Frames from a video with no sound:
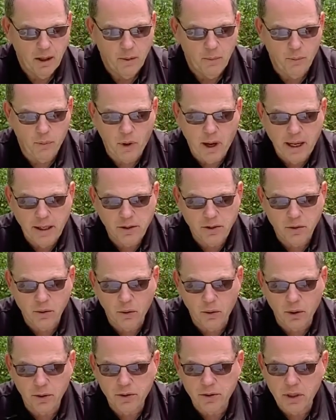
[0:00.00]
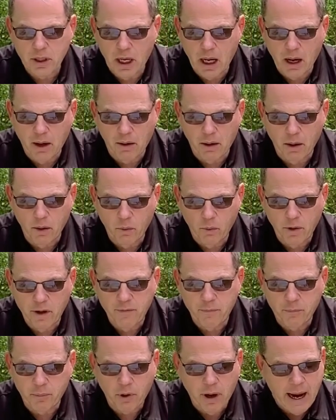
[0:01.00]
Bryce told Sierra,
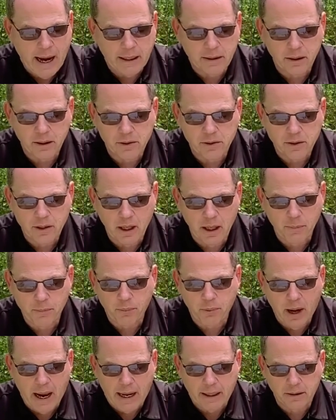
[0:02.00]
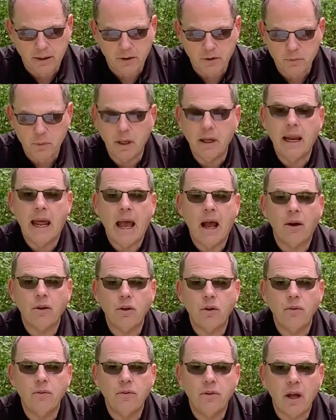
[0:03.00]
We've practiced and practiced, but now
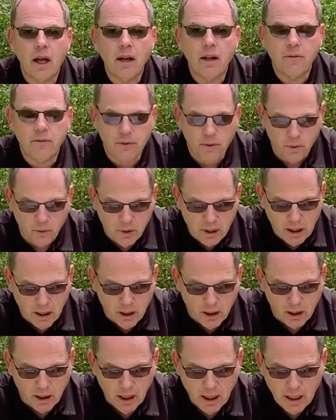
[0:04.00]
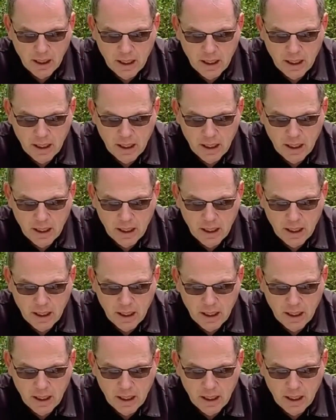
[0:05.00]
you've done it for real.